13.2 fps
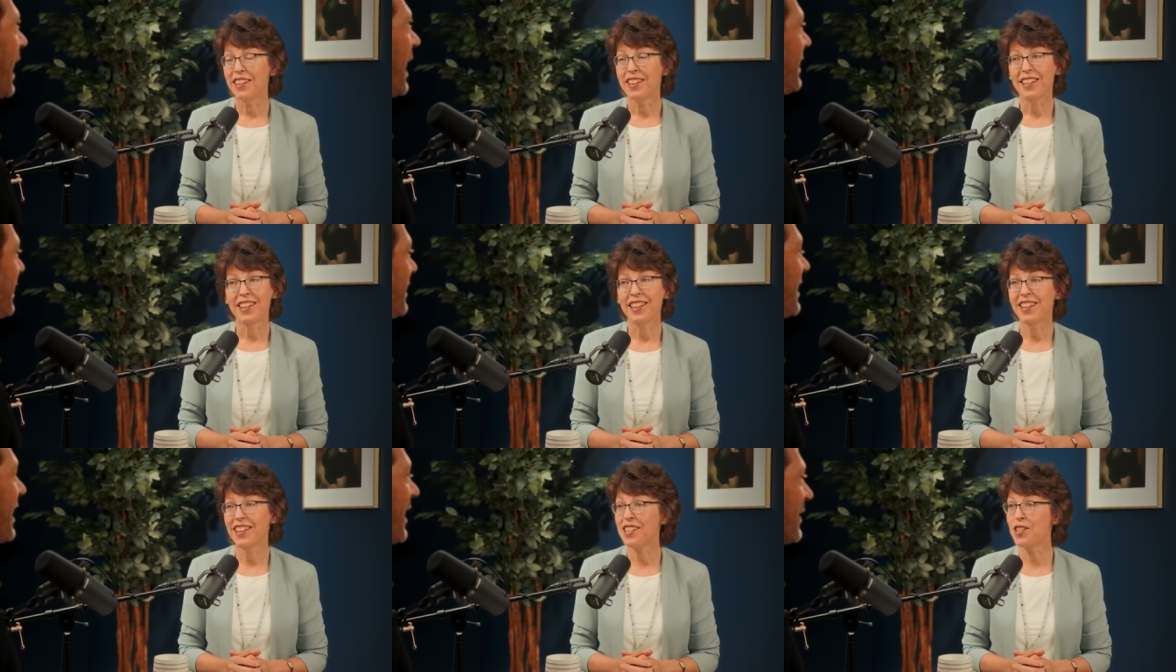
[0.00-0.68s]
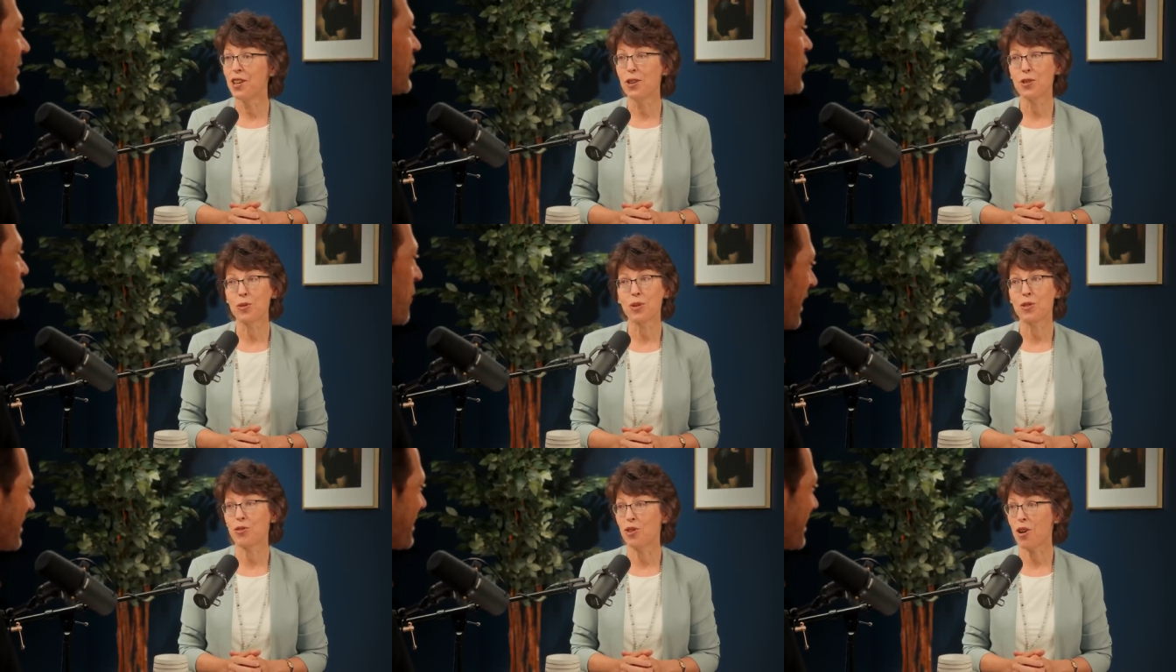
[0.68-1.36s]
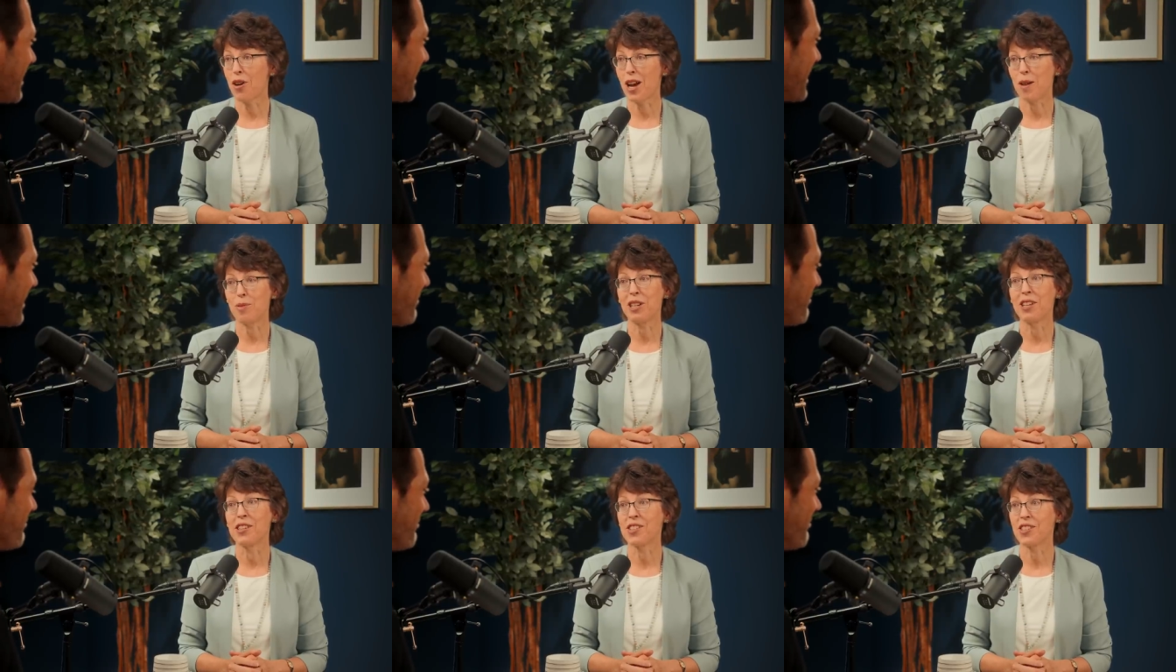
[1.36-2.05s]
and yeah, He knows trust. what's for our
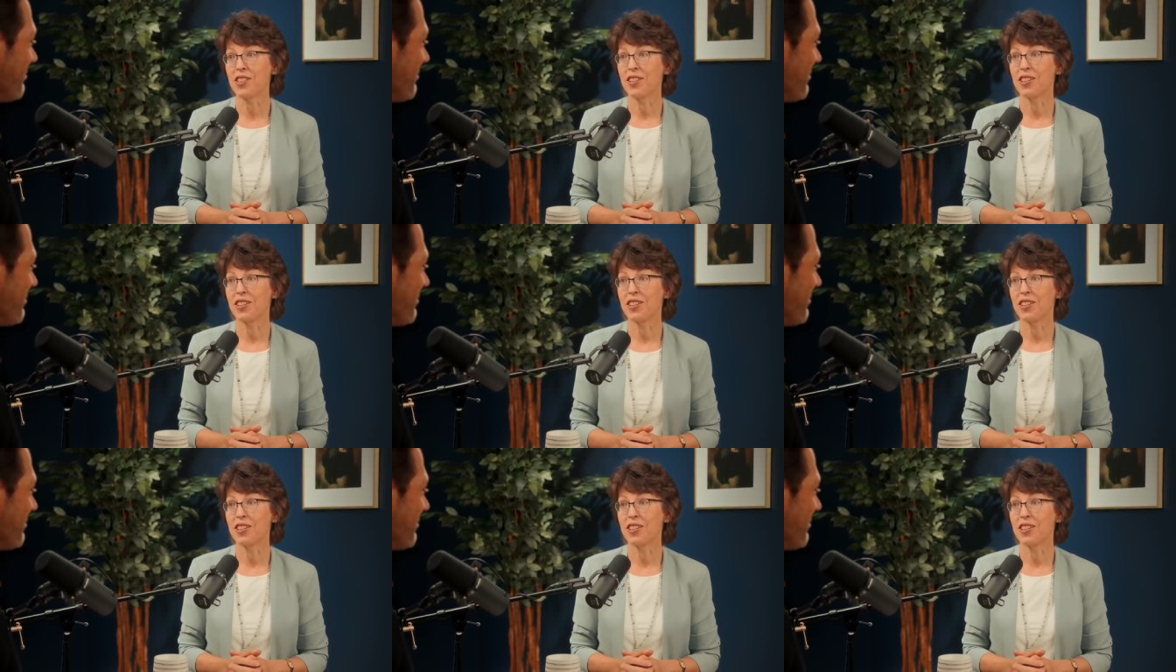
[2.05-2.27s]
happiness.